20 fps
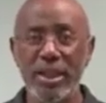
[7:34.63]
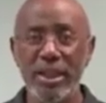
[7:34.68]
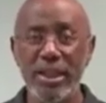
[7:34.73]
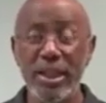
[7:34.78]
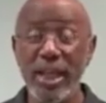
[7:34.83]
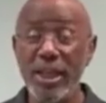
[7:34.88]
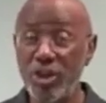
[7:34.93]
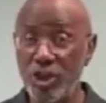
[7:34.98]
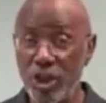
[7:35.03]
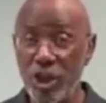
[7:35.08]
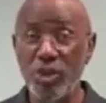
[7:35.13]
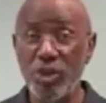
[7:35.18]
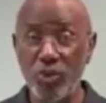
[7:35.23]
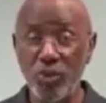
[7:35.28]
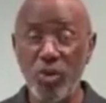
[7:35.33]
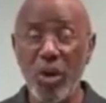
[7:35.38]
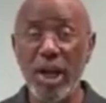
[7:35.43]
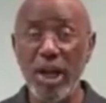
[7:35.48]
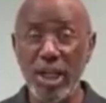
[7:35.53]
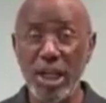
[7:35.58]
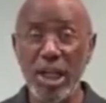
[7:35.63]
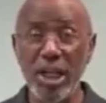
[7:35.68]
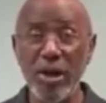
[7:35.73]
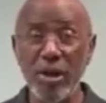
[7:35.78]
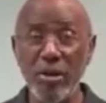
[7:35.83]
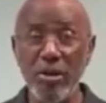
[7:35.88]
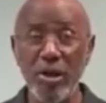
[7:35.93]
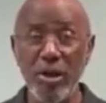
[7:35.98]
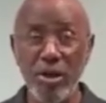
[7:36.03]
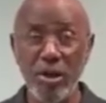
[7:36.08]
That's just right
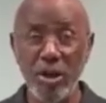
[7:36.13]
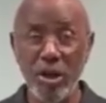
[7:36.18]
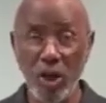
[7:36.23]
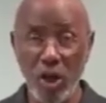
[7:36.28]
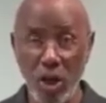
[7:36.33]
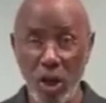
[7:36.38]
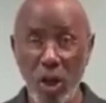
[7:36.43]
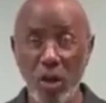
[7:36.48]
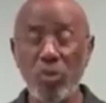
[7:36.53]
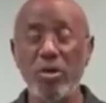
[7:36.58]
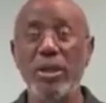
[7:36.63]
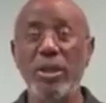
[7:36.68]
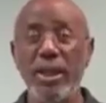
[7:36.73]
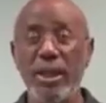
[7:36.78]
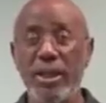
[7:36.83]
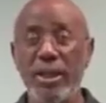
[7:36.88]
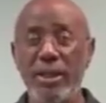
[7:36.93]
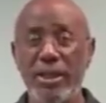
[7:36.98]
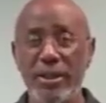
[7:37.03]
here locally.